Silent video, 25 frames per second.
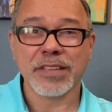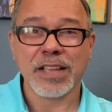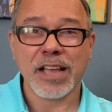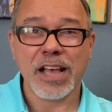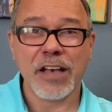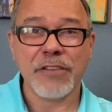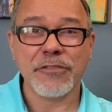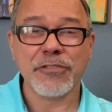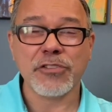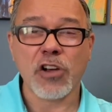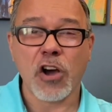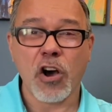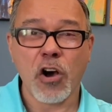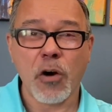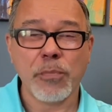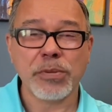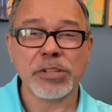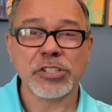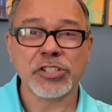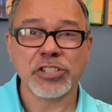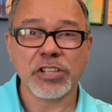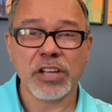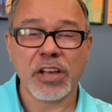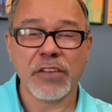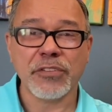of an open
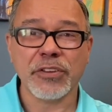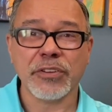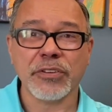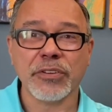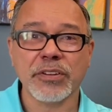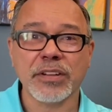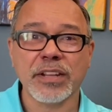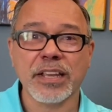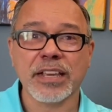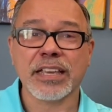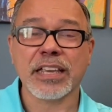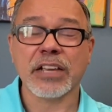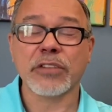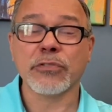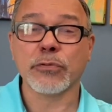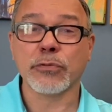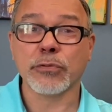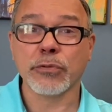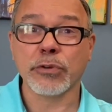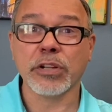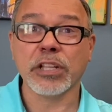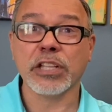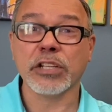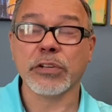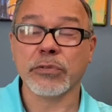shelving unit can
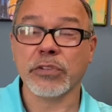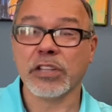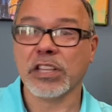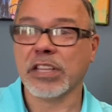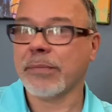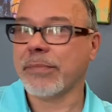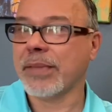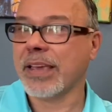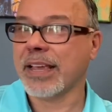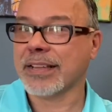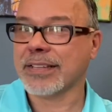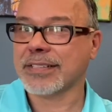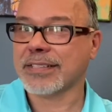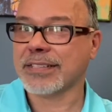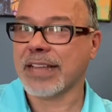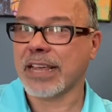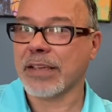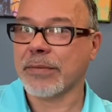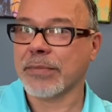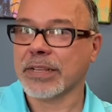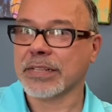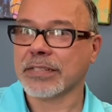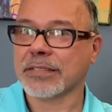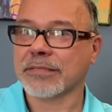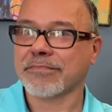really make a
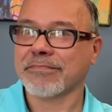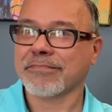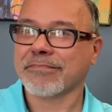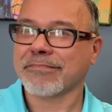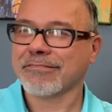statement.